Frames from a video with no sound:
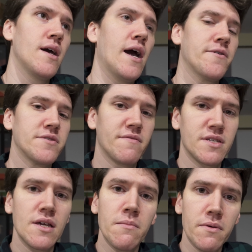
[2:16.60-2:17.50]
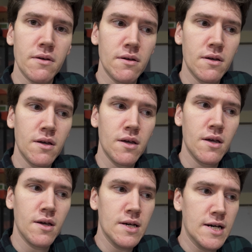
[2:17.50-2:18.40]
hours of sleep,
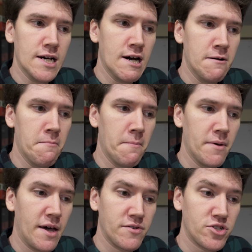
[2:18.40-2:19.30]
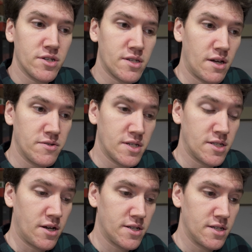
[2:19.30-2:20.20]
um, but I was just, I was
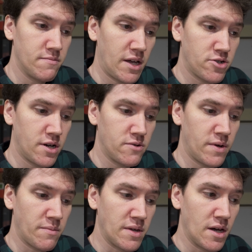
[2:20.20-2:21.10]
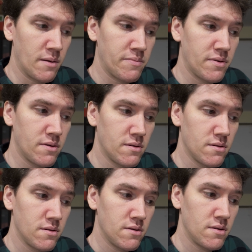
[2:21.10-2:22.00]
exhausted. Mal tried to wake me up
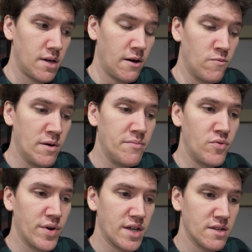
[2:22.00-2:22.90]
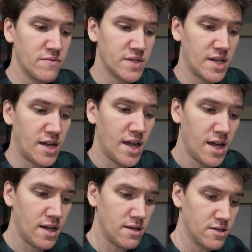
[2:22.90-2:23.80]
at one point and was like,
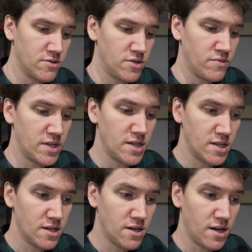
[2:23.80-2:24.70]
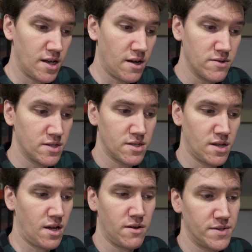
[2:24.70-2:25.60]
"Hey, you know, do you want to eat dinner?" And I was,
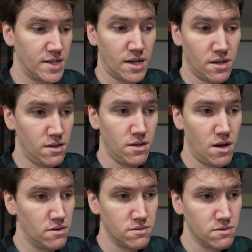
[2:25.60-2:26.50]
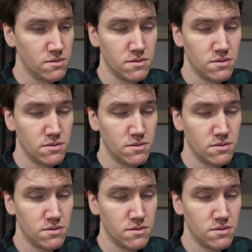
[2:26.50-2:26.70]
I was like, "No,